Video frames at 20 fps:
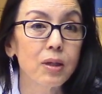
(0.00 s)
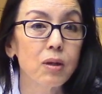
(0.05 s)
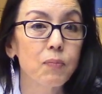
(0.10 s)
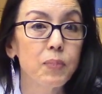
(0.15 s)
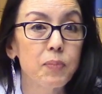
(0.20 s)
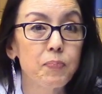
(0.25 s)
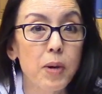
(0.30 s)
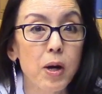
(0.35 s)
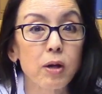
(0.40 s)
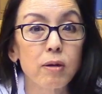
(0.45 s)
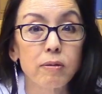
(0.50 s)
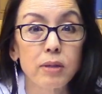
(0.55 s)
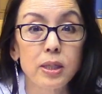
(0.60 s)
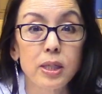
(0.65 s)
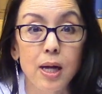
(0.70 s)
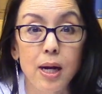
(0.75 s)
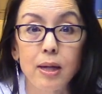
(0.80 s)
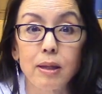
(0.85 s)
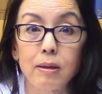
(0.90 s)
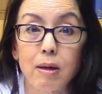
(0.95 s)
be part of the
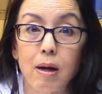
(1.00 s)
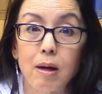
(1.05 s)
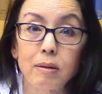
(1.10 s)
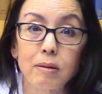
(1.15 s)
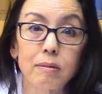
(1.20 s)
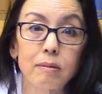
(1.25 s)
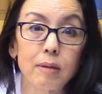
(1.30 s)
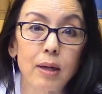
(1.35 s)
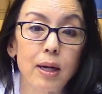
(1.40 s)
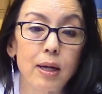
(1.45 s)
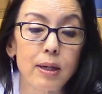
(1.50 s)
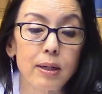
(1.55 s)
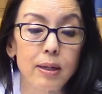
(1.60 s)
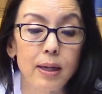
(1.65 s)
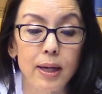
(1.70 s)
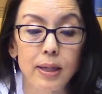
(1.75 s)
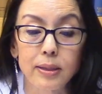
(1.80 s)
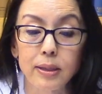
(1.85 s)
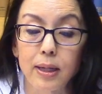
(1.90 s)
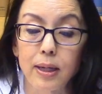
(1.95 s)
dialogue
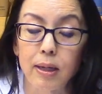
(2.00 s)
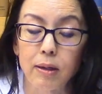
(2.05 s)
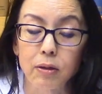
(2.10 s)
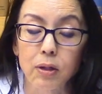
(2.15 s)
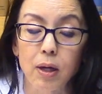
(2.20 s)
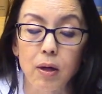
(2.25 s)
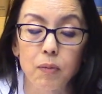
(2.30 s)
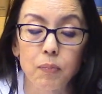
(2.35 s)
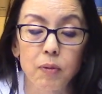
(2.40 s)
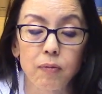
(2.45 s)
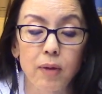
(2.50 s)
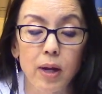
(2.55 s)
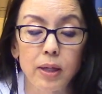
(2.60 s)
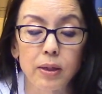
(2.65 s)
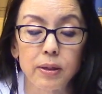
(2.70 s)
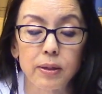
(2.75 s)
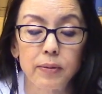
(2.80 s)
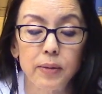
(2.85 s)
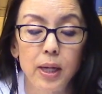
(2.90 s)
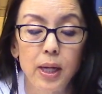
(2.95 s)
as a healthcare
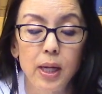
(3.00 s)
provider.